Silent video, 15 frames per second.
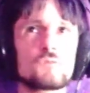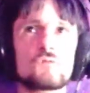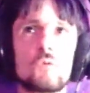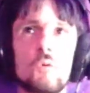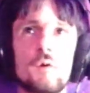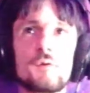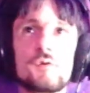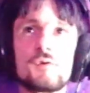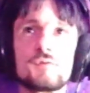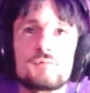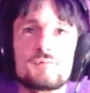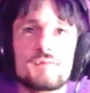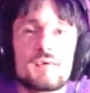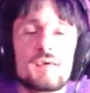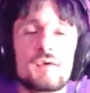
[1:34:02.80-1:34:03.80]
joining.
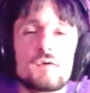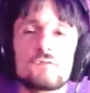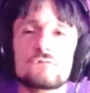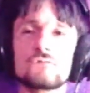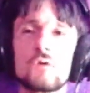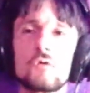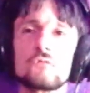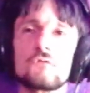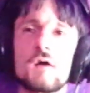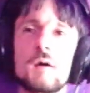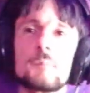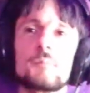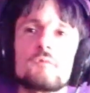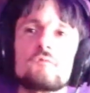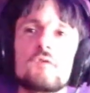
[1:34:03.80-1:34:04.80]
Toes
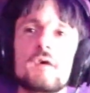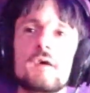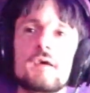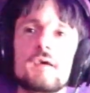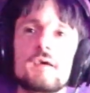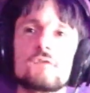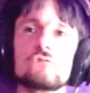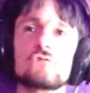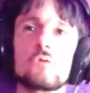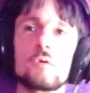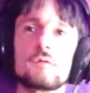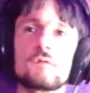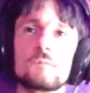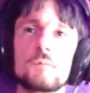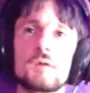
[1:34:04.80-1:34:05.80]
up if you
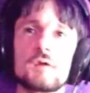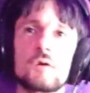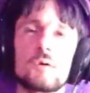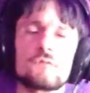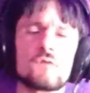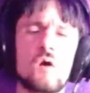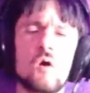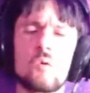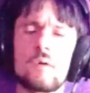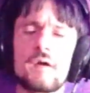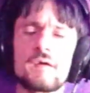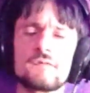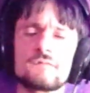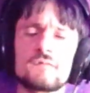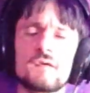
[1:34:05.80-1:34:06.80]
enjoyed the video as
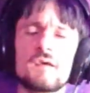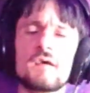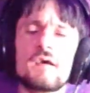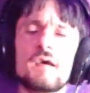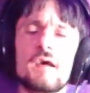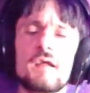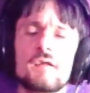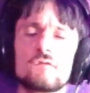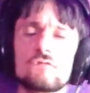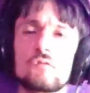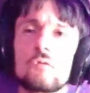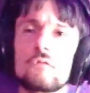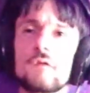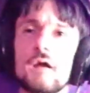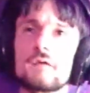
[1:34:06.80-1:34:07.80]
always, and
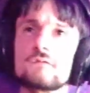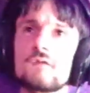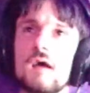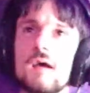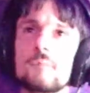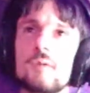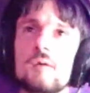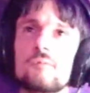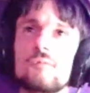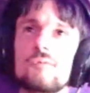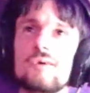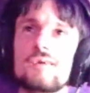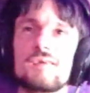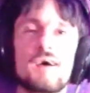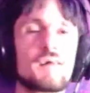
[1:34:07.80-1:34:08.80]
until next time
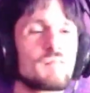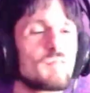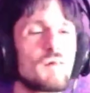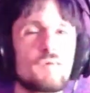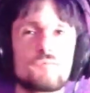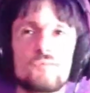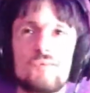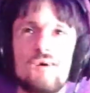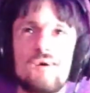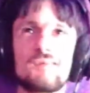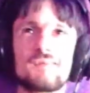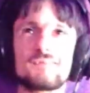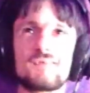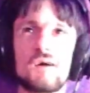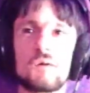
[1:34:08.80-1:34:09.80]
everyone, I love you all
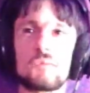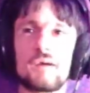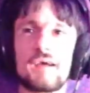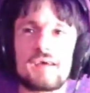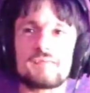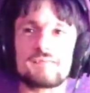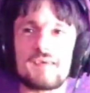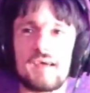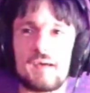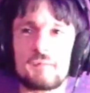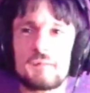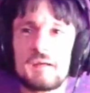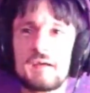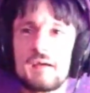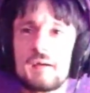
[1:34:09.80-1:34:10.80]
as always, and
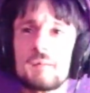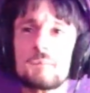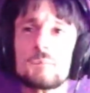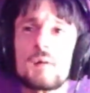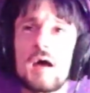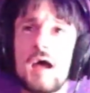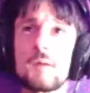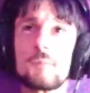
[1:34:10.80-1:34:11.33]
bye-bye!